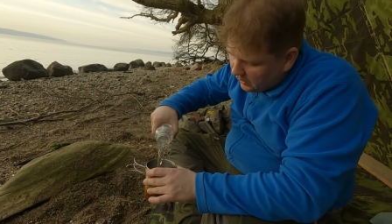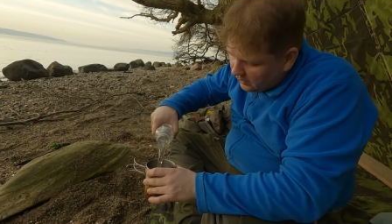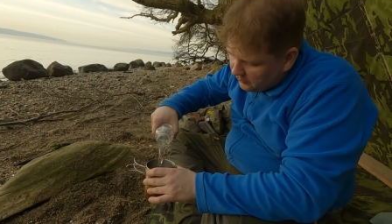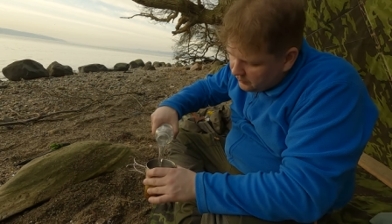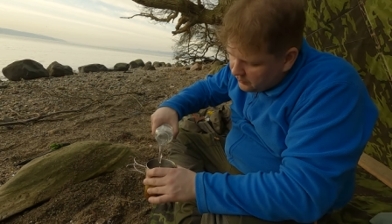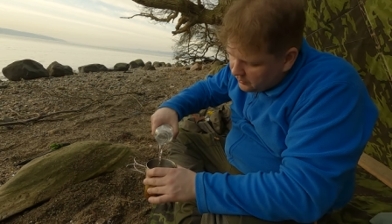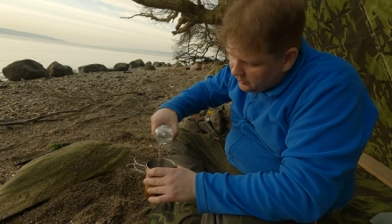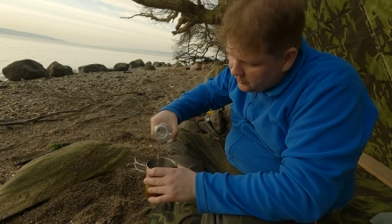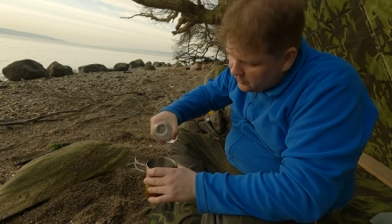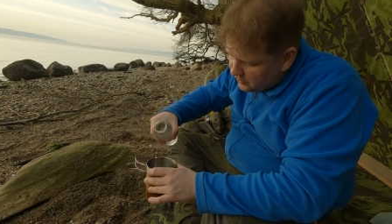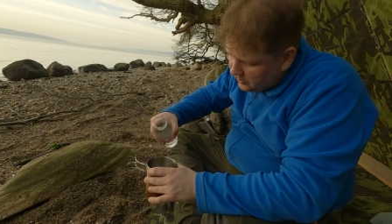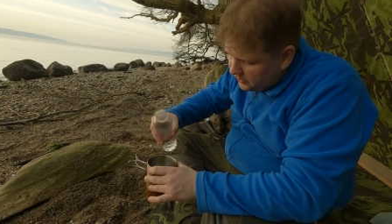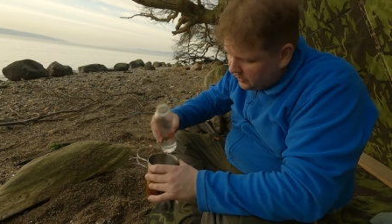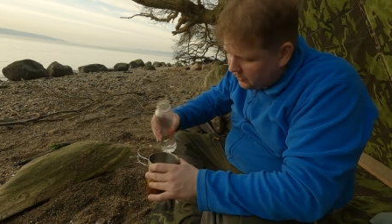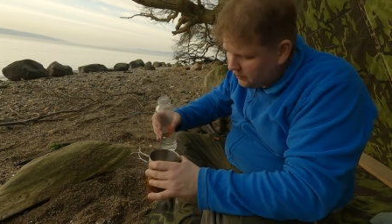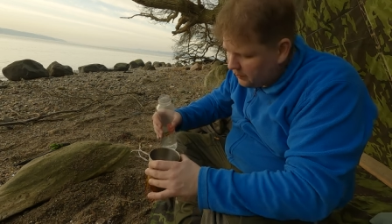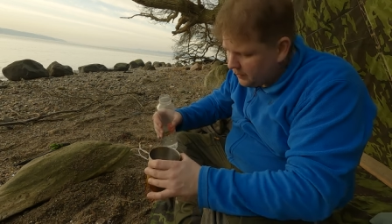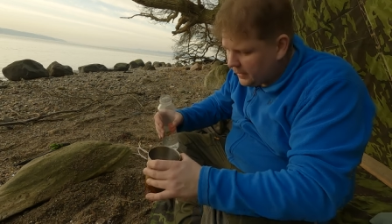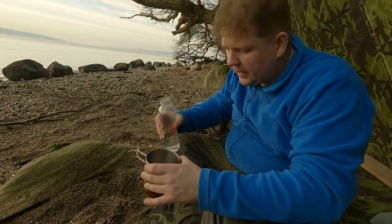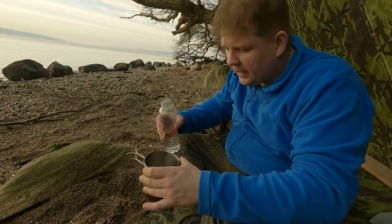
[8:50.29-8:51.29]
I'm just
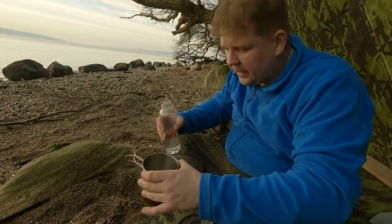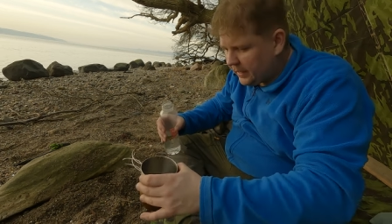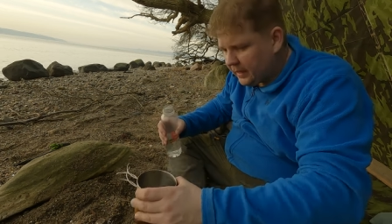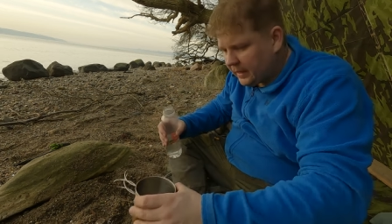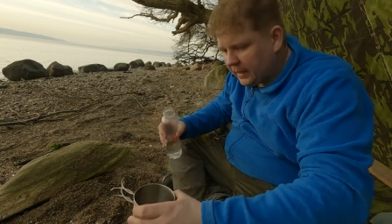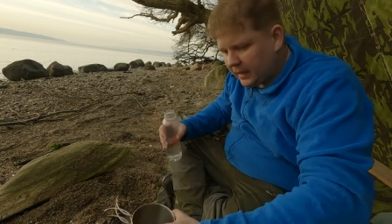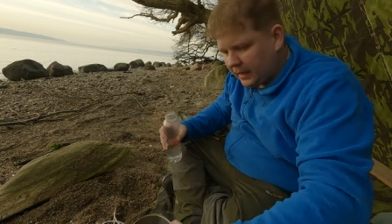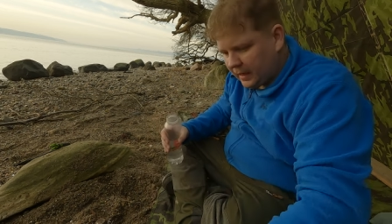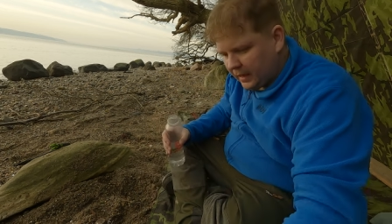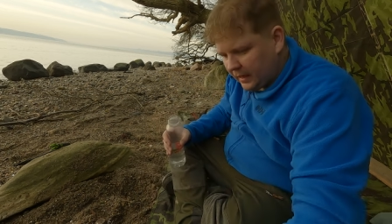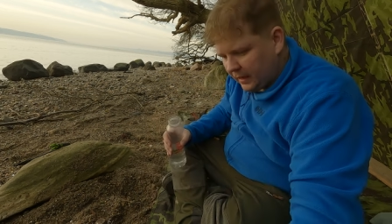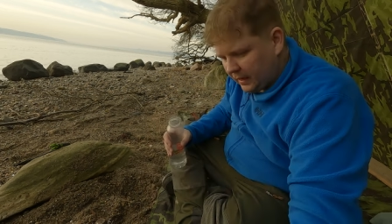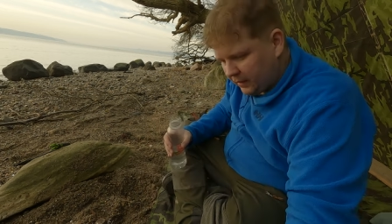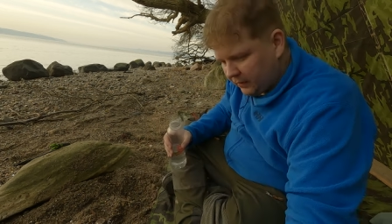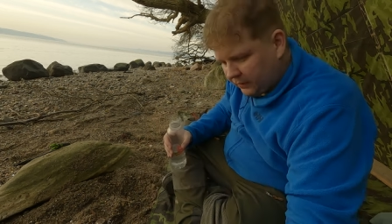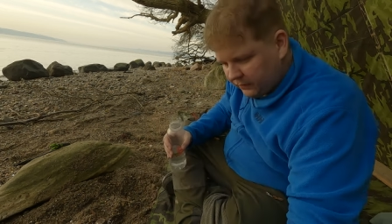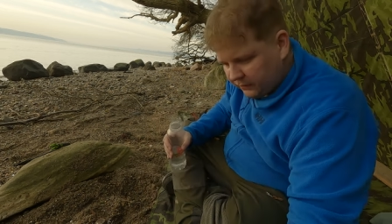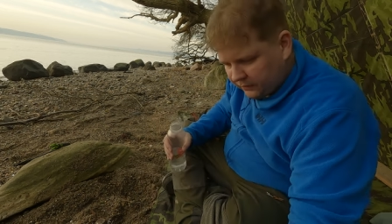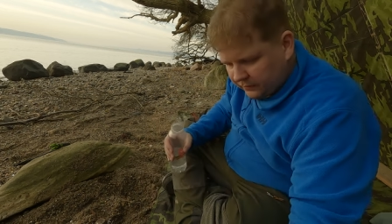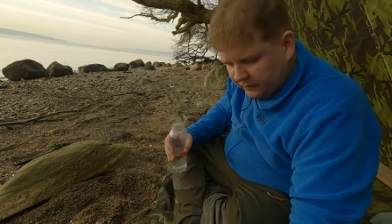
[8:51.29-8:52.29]
gonna make a
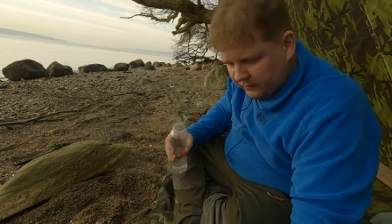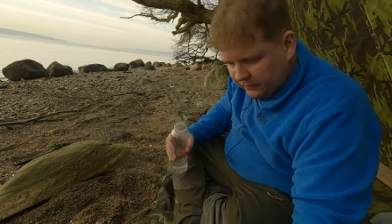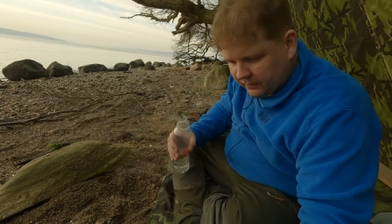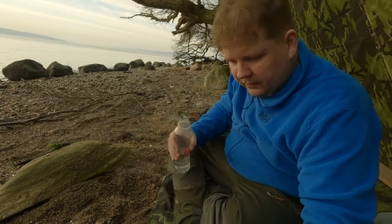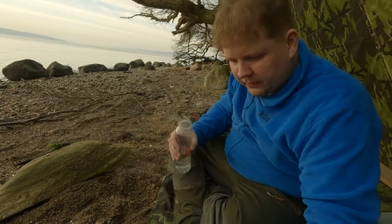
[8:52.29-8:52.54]
half